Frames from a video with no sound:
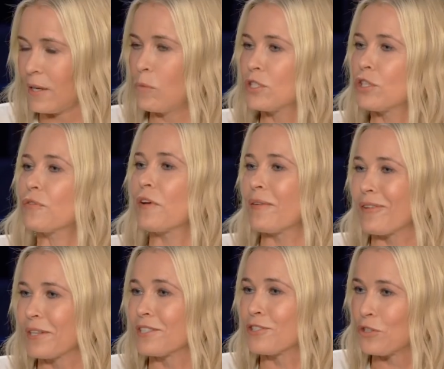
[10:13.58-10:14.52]
Like, what's your
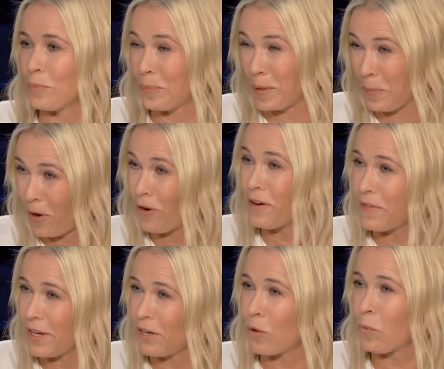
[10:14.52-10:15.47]
favorite thing to do? Be part of
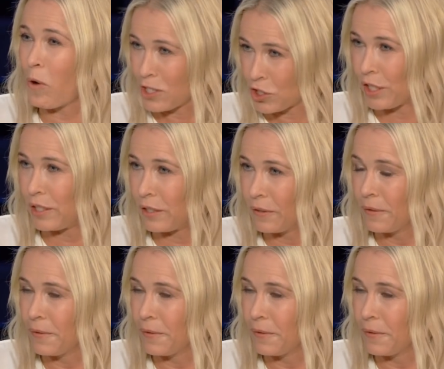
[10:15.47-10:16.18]
it or watch it?